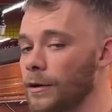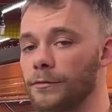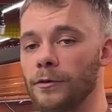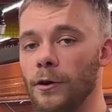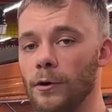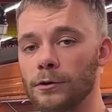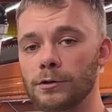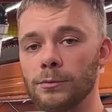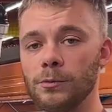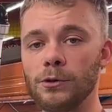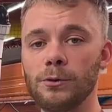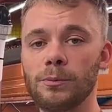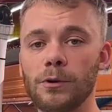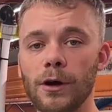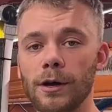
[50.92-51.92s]
of awesome
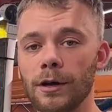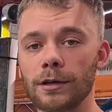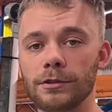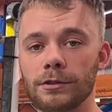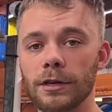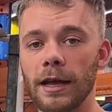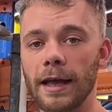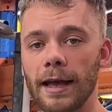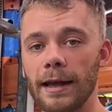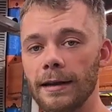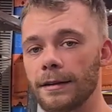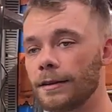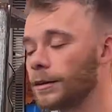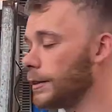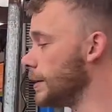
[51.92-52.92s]
new products.
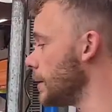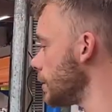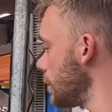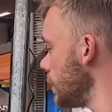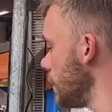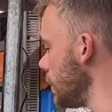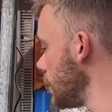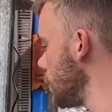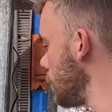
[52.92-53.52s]
And this is